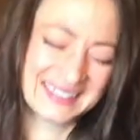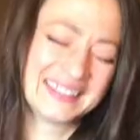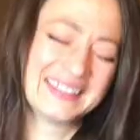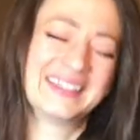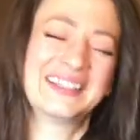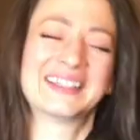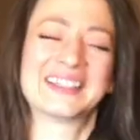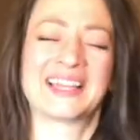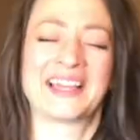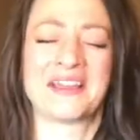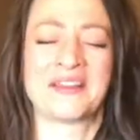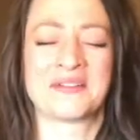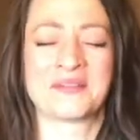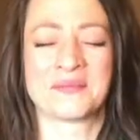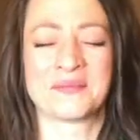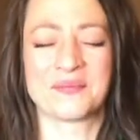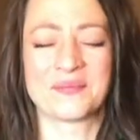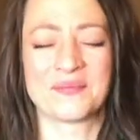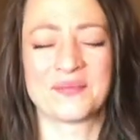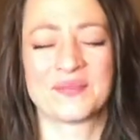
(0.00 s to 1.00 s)
again,
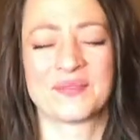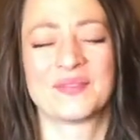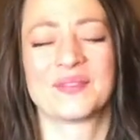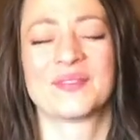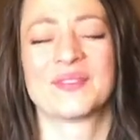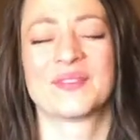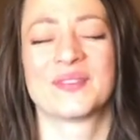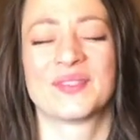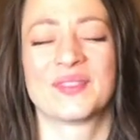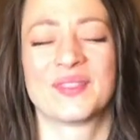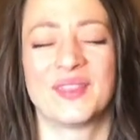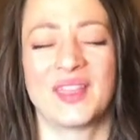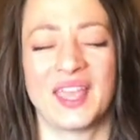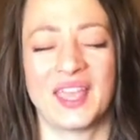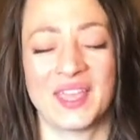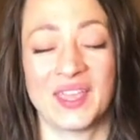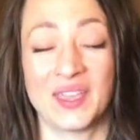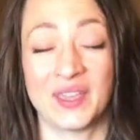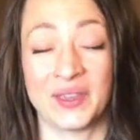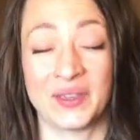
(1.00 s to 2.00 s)

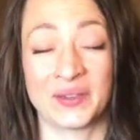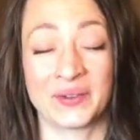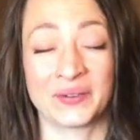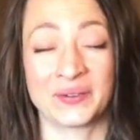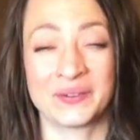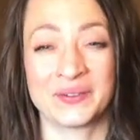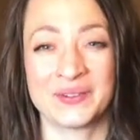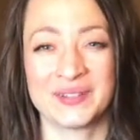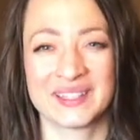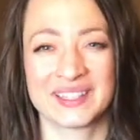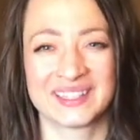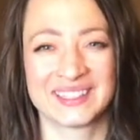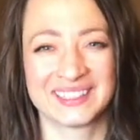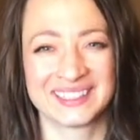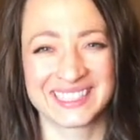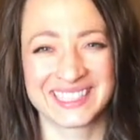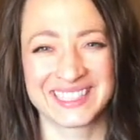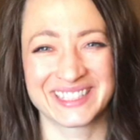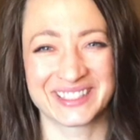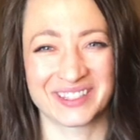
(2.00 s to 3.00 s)
thank you
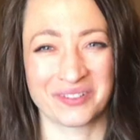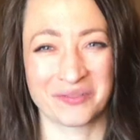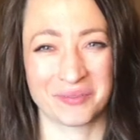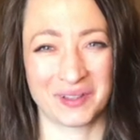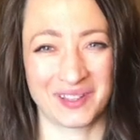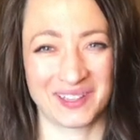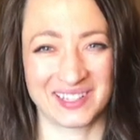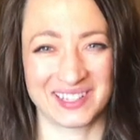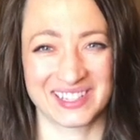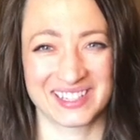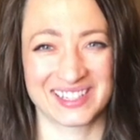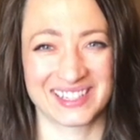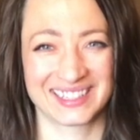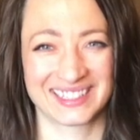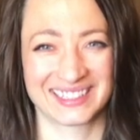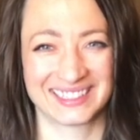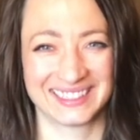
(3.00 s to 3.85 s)
so much.